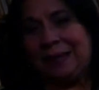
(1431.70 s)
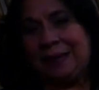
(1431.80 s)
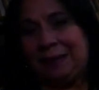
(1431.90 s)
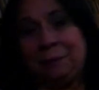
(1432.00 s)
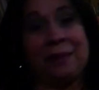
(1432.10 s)

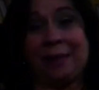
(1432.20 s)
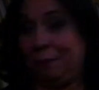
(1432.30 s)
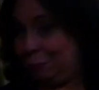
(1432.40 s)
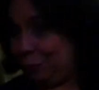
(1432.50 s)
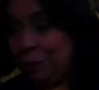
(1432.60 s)
and my
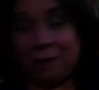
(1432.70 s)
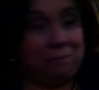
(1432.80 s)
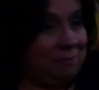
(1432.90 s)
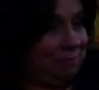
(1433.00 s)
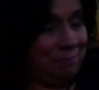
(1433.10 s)
life, you know,
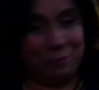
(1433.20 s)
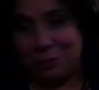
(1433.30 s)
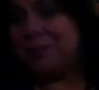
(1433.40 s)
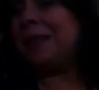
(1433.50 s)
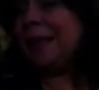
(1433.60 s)
our
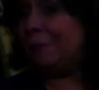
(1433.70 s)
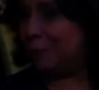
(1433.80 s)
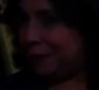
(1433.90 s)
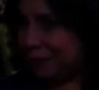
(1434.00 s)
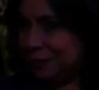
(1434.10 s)
personal life
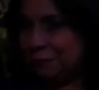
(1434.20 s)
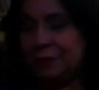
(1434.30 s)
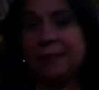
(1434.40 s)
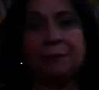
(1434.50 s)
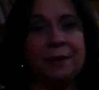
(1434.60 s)
went in a
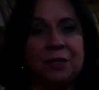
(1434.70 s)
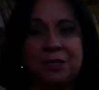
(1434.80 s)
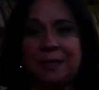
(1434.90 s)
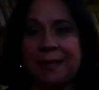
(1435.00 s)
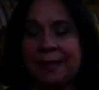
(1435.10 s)
different
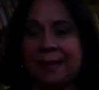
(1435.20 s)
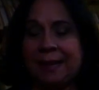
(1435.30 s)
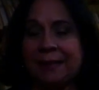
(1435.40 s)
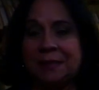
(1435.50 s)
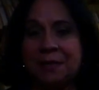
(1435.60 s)
direction, and
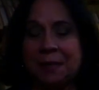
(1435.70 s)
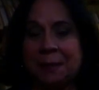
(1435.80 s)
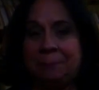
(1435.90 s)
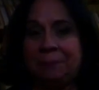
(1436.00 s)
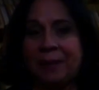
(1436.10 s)
and
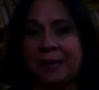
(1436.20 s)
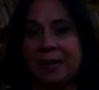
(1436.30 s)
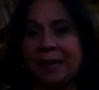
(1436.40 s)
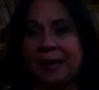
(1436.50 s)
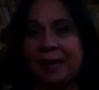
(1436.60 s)
um,
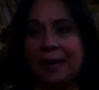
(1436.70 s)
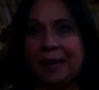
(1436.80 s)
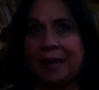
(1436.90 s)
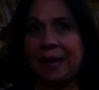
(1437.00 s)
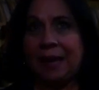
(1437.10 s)

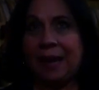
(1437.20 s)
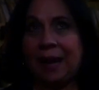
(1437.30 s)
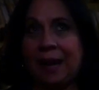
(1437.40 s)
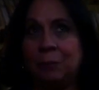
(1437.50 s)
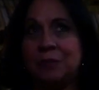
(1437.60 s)

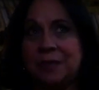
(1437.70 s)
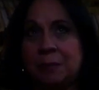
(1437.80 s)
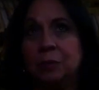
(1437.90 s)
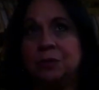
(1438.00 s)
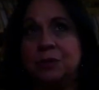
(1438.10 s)
I was
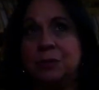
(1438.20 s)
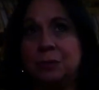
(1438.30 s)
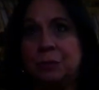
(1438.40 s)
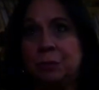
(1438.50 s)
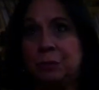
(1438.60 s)
able
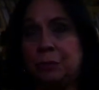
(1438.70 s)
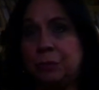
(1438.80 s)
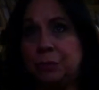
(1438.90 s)
to.